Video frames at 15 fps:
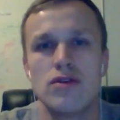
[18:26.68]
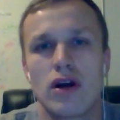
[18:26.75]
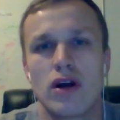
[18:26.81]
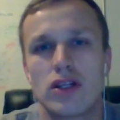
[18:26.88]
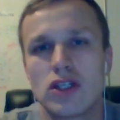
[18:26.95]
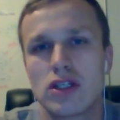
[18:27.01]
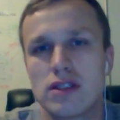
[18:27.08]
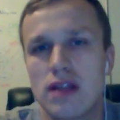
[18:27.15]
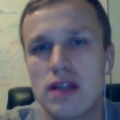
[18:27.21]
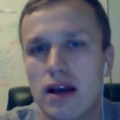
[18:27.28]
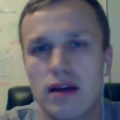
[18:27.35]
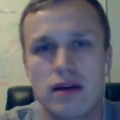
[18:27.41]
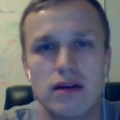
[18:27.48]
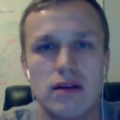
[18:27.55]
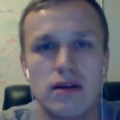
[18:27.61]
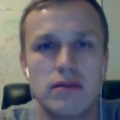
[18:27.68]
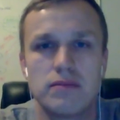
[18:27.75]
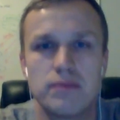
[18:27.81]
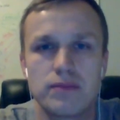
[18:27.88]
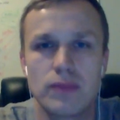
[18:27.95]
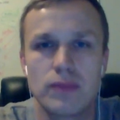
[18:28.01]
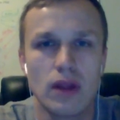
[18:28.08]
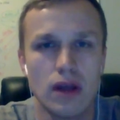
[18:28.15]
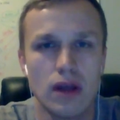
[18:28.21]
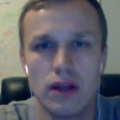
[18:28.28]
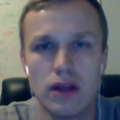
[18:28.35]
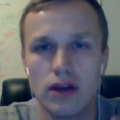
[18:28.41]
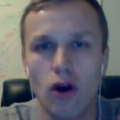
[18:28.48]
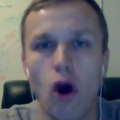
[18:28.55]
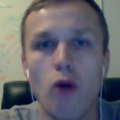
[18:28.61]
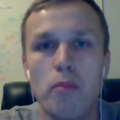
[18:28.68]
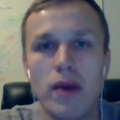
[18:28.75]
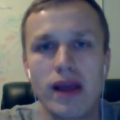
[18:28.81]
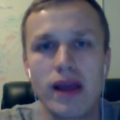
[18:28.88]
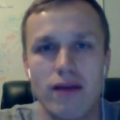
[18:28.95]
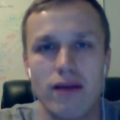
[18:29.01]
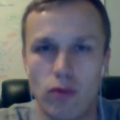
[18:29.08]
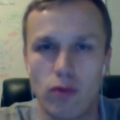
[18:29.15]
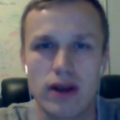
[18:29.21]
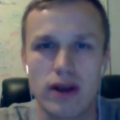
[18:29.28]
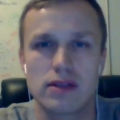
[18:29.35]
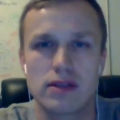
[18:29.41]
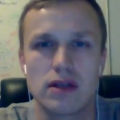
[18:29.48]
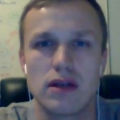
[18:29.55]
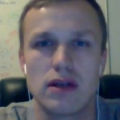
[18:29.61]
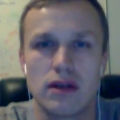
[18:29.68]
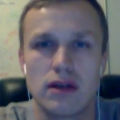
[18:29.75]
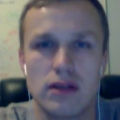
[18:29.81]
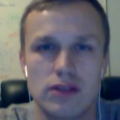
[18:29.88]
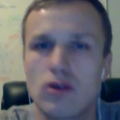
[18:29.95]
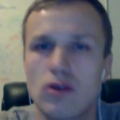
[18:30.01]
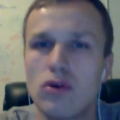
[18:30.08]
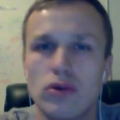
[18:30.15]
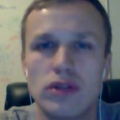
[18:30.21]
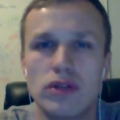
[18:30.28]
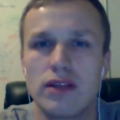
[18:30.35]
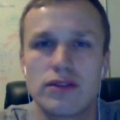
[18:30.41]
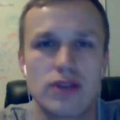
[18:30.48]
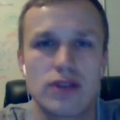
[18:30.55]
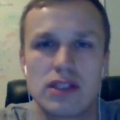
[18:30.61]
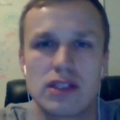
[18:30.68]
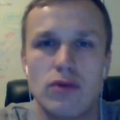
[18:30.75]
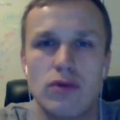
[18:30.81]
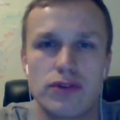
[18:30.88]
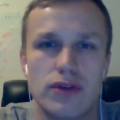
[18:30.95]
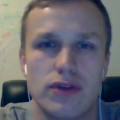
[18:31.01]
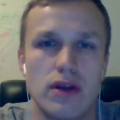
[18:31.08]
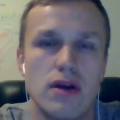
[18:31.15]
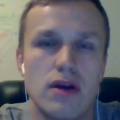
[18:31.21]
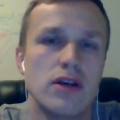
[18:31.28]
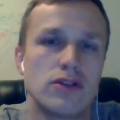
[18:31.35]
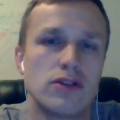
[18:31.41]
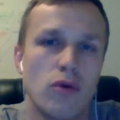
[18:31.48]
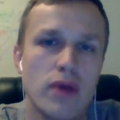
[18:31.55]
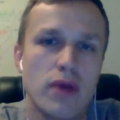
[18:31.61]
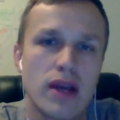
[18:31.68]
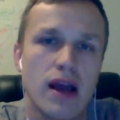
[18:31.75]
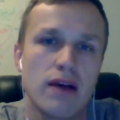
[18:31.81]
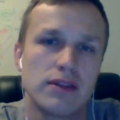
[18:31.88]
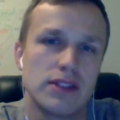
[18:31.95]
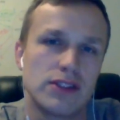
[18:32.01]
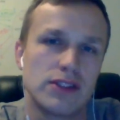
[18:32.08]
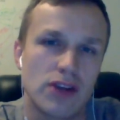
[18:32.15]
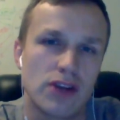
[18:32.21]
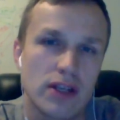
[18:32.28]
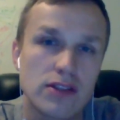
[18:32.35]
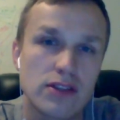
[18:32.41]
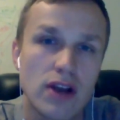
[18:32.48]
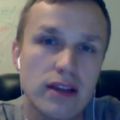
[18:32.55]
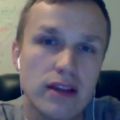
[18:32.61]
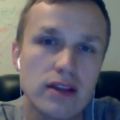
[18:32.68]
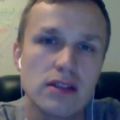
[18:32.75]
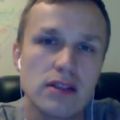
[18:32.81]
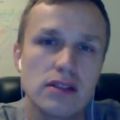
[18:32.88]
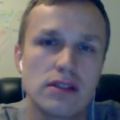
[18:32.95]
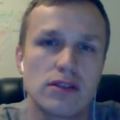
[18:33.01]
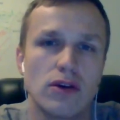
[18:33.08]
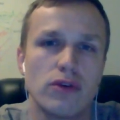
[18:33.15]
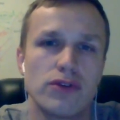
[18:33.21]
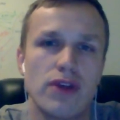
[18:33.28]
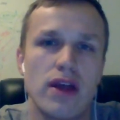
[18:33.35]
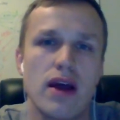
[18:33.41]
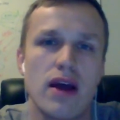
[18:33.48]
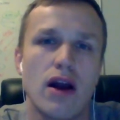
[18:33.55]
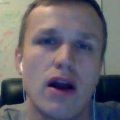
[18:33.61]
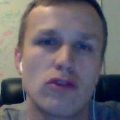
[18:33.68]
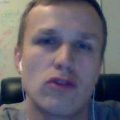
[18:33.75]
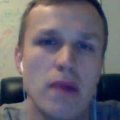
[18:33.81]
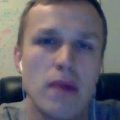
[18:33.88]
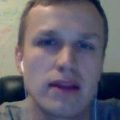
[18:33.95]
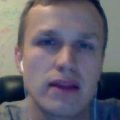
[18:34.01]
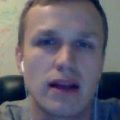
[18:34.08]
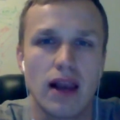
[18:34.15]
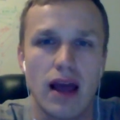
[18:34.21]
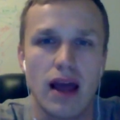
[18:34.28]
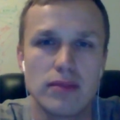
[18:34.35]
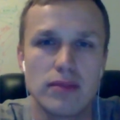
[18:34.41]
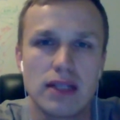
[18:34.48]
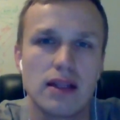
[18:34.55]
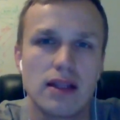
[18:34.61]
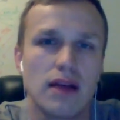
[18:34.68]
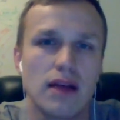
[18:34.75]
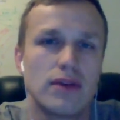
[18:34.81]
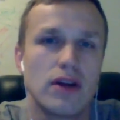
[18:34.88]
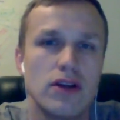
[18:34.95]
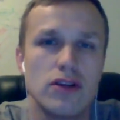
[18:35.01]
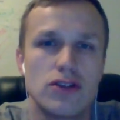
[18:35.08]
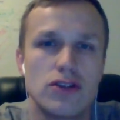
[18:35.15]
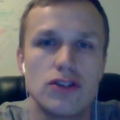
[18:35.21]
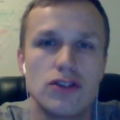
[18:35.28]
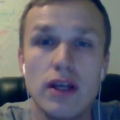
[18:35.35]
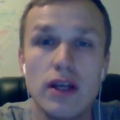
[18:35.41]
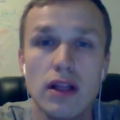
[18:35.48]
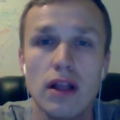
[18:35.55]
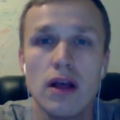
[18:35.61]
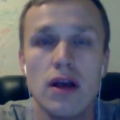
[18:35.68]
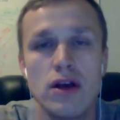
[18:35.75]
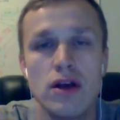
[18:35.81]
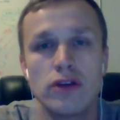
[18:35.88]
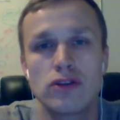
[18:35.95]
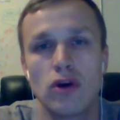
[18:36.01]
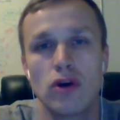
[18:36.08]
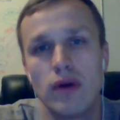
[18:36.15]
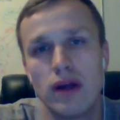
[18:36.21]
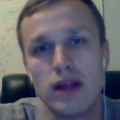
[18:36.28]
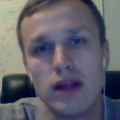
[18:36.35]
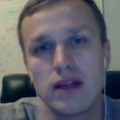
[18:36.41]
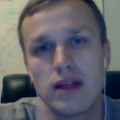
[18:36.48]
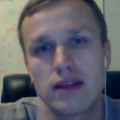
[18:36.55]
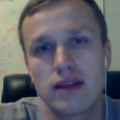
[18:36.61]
are just like hoping everyone is good and trustworthy. So we have these trust ratings, so they are automatically updated after each deal. So in